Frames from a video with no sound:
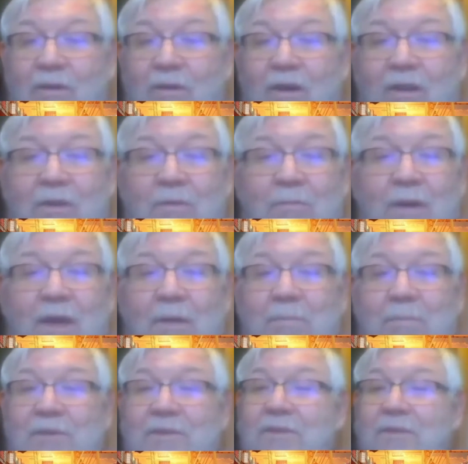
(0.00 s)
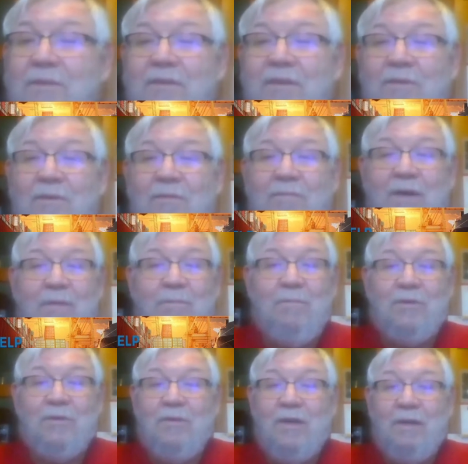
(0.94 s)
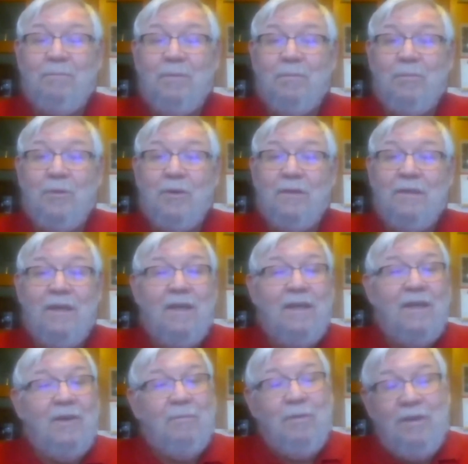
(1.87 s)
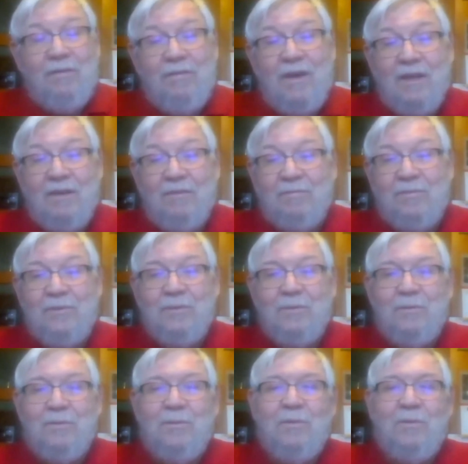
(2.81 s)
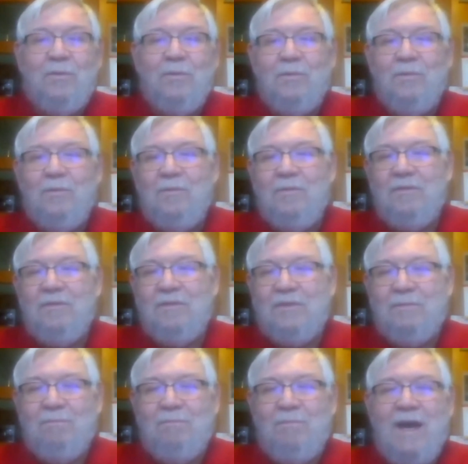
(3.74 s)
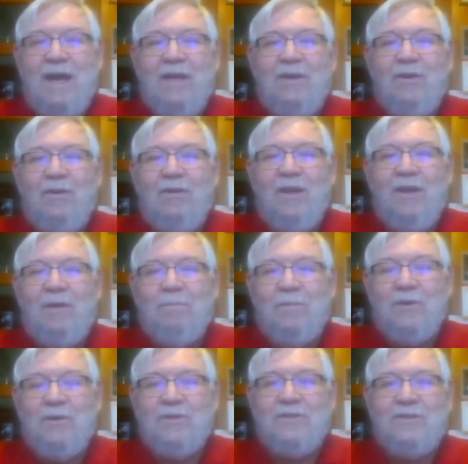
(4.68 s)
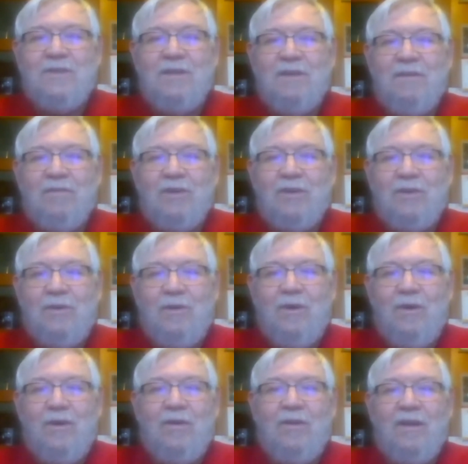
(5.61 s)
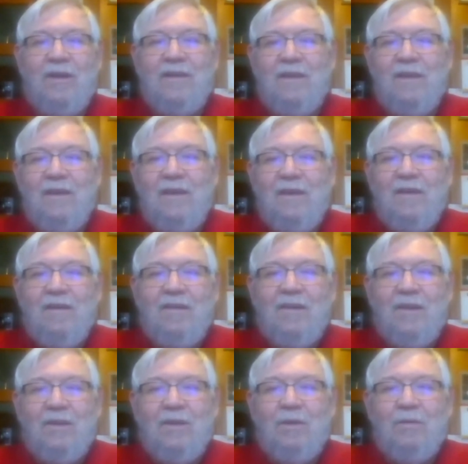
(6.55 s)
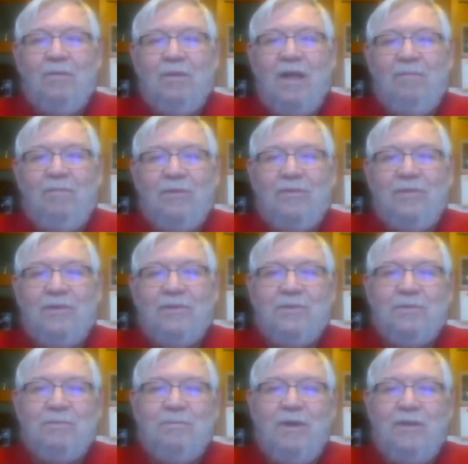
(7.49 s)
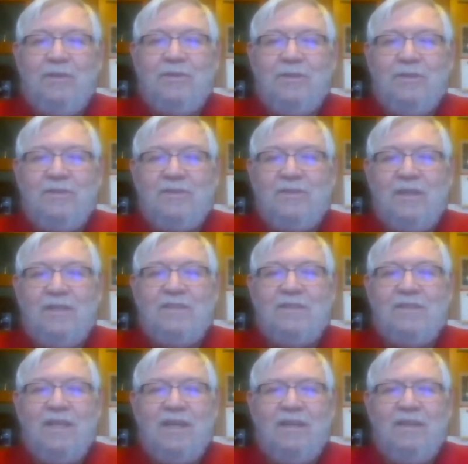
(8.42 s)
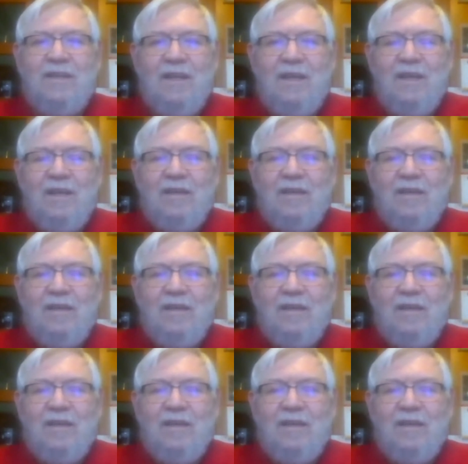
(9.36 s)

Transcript: there all the way up until the November crop report. We've had a few minor numbers that have occurred on a low-level situation since then